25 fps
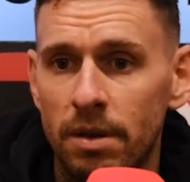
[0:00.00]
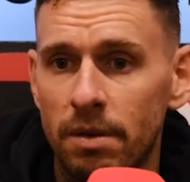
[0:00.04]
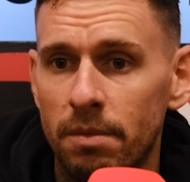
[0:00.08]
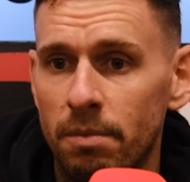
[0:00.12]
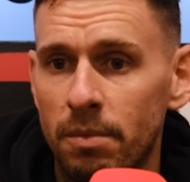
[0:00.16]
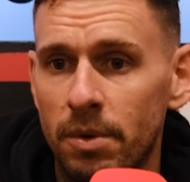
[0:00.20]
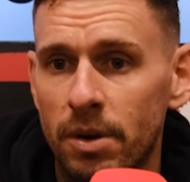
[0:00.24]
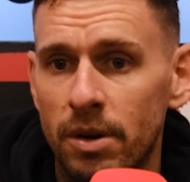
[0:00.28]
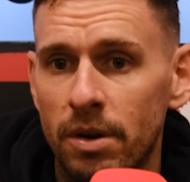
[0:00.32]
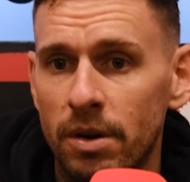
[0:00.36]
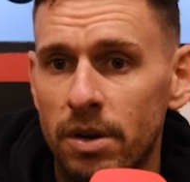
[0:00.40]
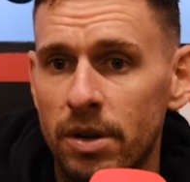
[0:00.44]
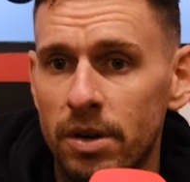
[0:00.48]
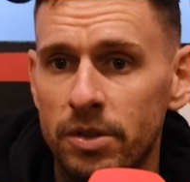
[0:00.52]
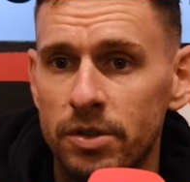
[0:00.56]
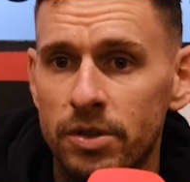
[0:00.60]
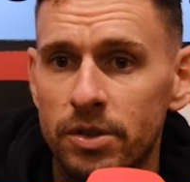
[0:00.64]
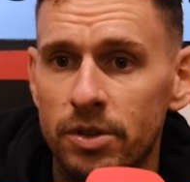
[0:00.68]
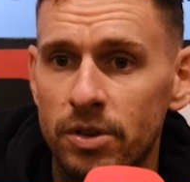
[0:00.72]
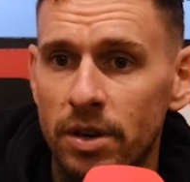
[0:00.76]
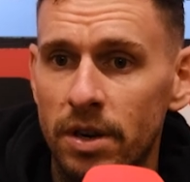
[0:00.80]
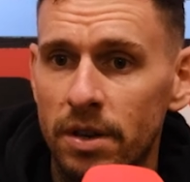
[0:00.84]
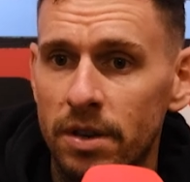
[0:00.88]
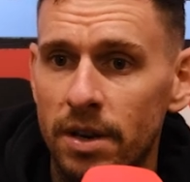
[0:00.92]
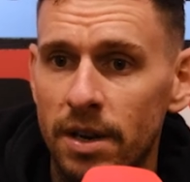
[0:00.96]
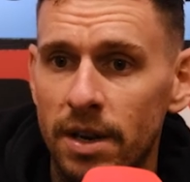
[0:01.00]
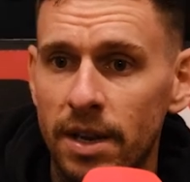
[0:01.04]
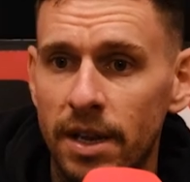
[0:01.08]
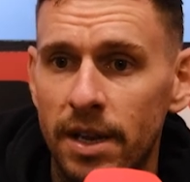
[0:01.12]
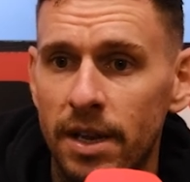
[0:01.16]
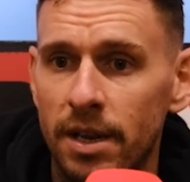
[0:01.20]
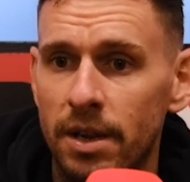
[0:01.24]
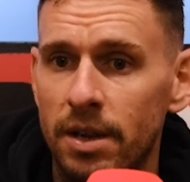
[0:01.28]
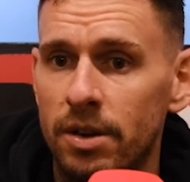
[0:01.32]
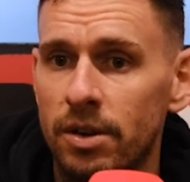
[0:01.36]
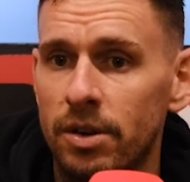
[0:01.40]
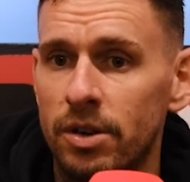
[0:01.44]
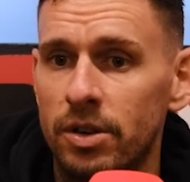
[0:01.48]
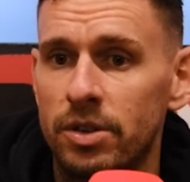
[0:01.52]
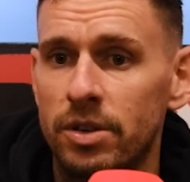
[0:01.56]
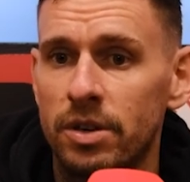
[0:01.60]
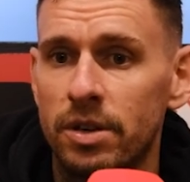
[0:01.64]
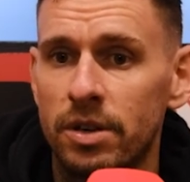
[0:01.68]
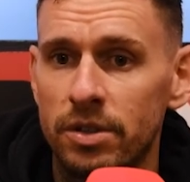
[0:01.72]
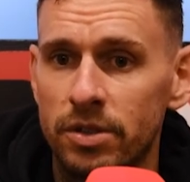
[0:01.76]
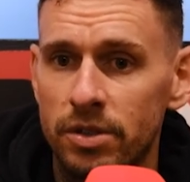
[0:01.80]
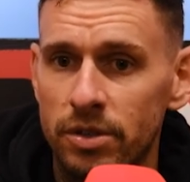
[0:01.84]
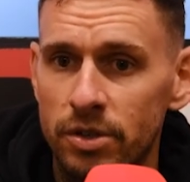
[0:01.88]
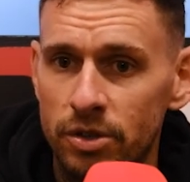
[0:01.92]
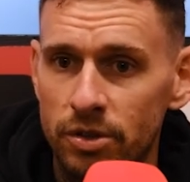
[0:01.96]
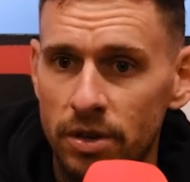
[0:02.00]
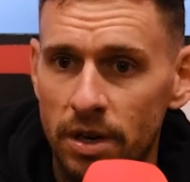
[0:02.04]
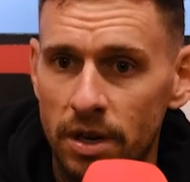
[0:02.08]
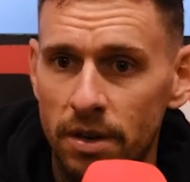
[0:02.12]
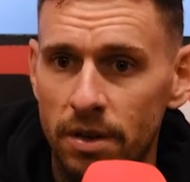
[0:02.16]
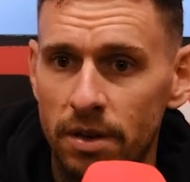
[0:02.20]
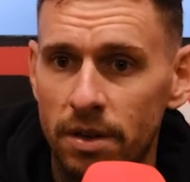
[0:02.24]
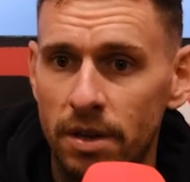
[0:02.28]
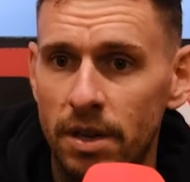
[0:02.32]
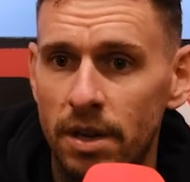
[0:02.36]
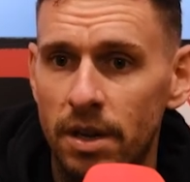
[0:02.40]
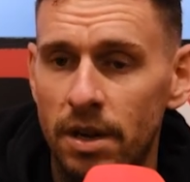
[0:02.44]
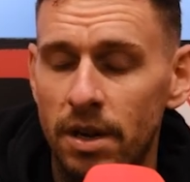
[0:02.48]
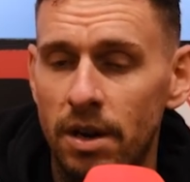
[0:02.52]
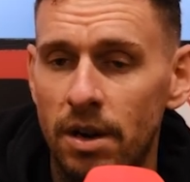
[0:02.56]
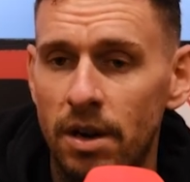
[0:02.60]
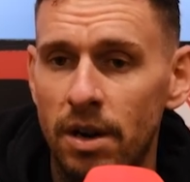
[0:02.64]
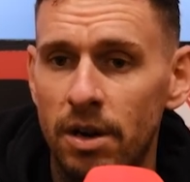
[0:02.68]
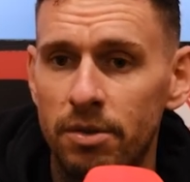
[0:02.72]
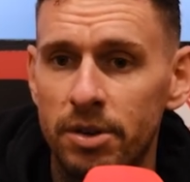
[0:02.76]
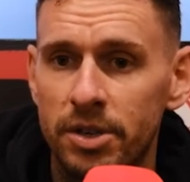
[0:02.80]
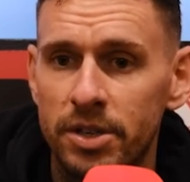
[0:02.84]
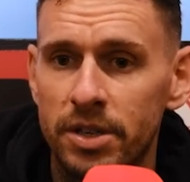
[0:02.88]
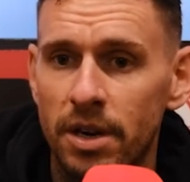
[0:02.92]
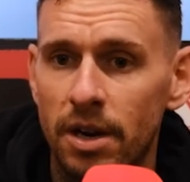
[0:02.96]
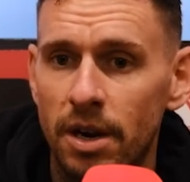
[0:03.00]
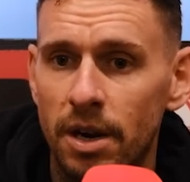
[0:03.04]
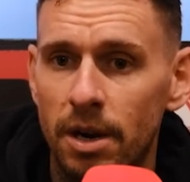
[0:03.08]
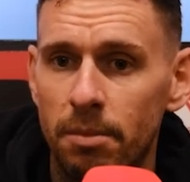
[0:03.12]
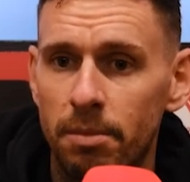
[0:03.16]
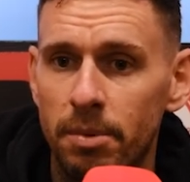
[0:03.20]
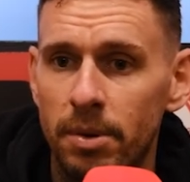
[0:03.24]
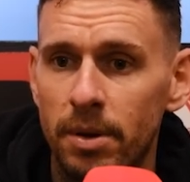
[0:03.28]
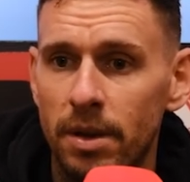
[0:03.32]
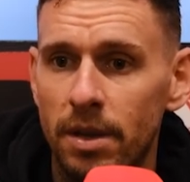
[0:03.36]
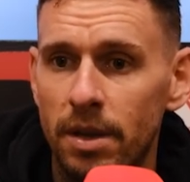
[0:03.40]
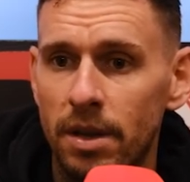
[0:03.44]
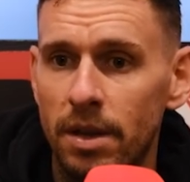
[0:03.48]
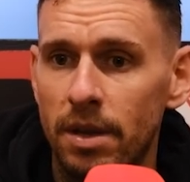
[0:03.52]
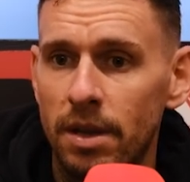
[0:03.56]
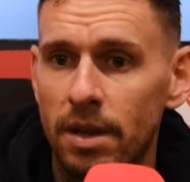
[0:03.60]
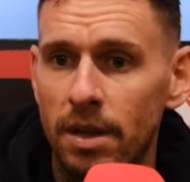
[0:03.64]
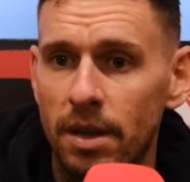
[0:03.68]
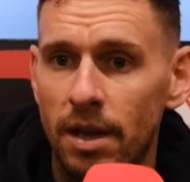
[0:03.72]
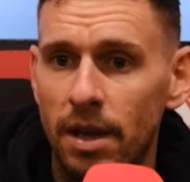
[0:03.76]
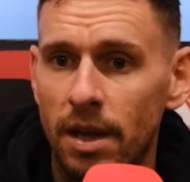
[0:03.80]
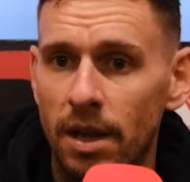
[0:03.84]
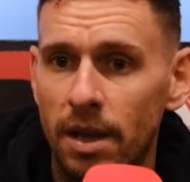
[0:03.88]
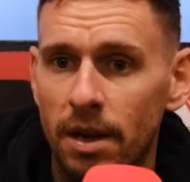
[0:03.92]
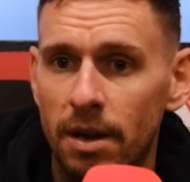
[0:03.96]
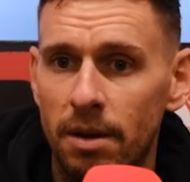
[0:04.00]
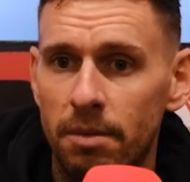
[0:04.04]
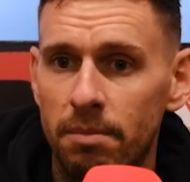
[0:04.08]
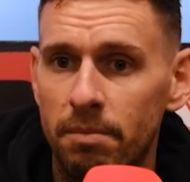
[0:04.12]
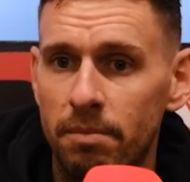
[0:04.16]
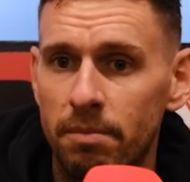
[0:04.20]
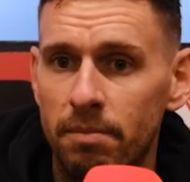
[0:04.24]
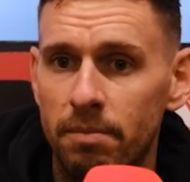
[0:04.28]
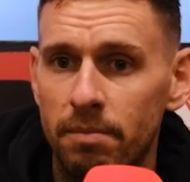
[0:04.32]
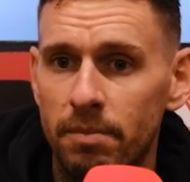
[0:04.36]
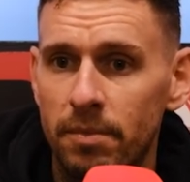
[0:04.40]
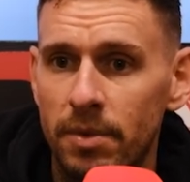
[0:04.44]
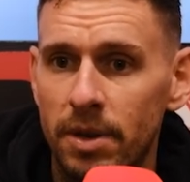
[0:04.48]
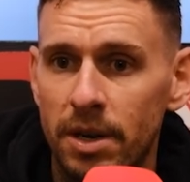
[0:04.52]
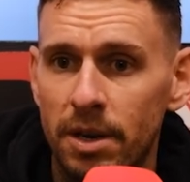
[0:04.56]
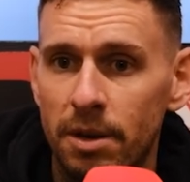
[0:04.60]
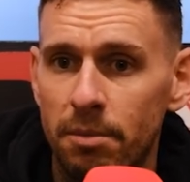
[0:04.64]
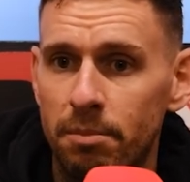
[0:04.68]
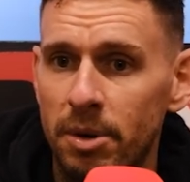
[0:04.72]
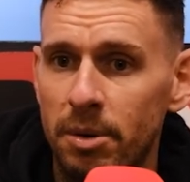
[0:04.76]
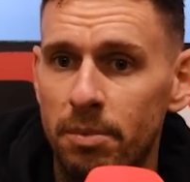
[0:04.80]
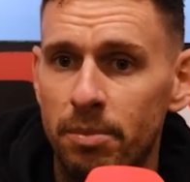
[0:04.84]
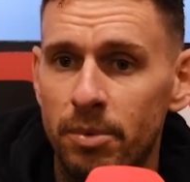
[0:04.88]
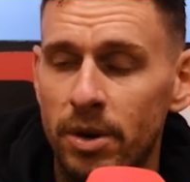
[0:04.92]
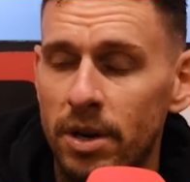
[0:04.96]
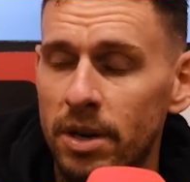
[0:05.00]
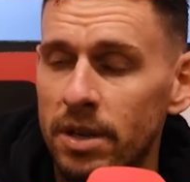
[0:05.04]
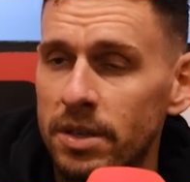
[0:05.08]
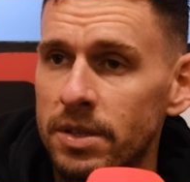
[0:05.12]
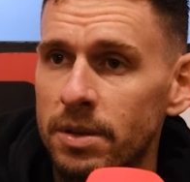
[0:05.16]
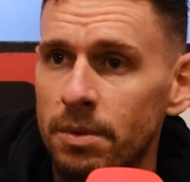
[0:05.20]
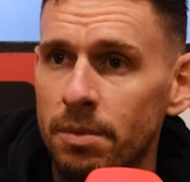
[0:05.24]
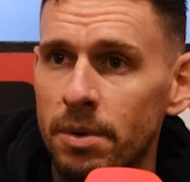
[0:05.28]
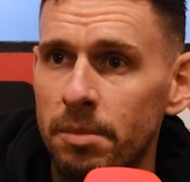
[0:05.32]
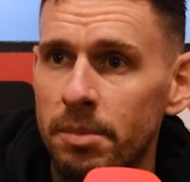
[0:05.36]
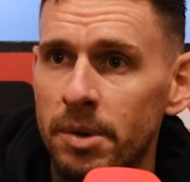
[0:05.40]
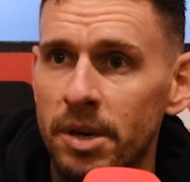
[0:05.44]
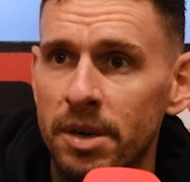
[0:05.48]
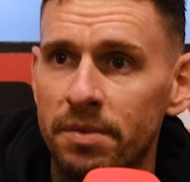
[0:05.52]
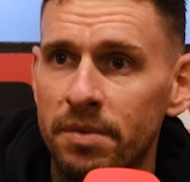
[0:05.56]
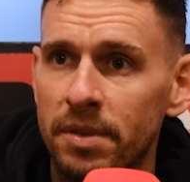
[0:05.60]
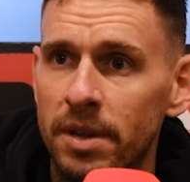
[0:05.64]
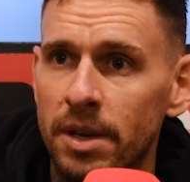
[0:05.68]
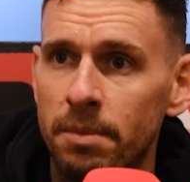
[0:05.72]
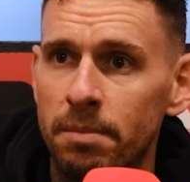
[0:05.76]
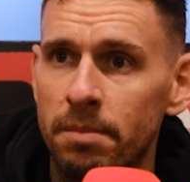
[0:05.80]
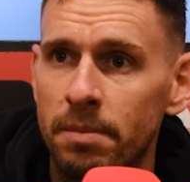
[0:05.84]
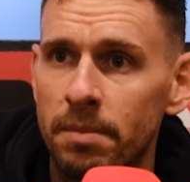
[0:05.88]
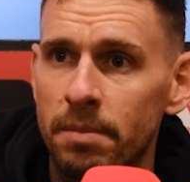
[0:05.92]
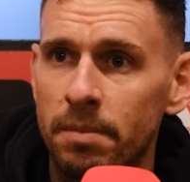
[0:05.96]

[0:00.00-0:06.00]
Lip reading: we've got to concentrate on the league, got to concentrate on the Irish Cup, and it'd be brilliant to win both of them.